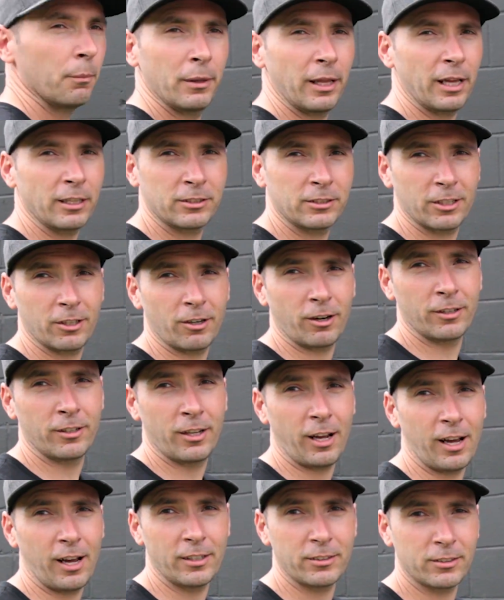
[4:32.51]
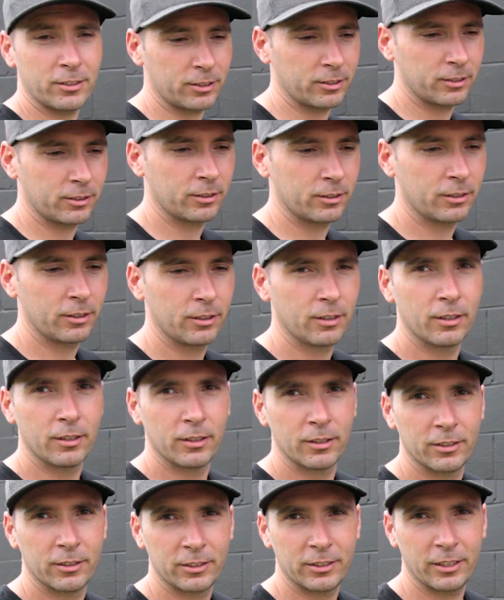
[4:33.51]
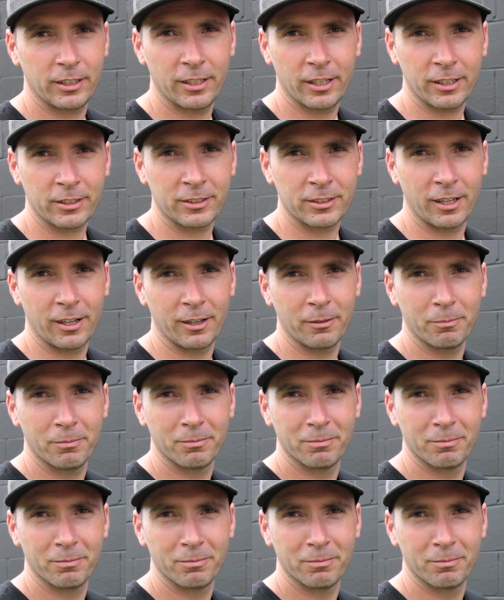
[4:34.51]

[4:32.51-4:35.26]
that's it on dots. See you next time.